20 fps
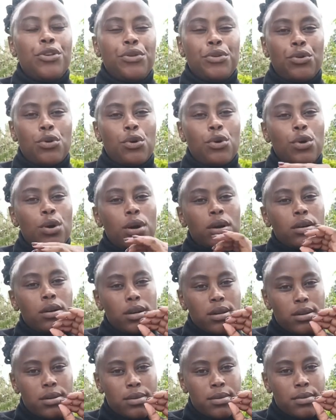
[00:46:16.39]
you
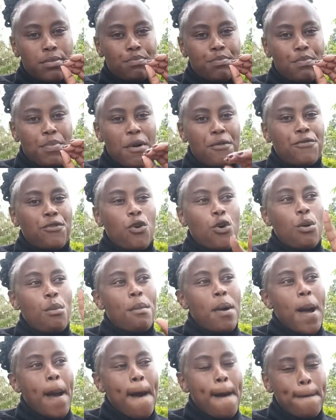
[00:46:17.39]
know,
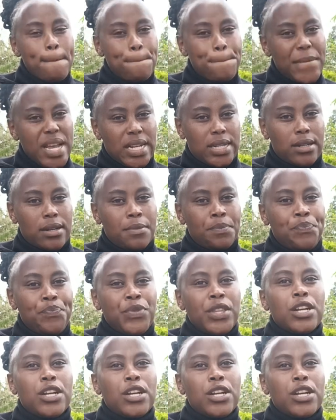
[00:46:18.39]
perform better.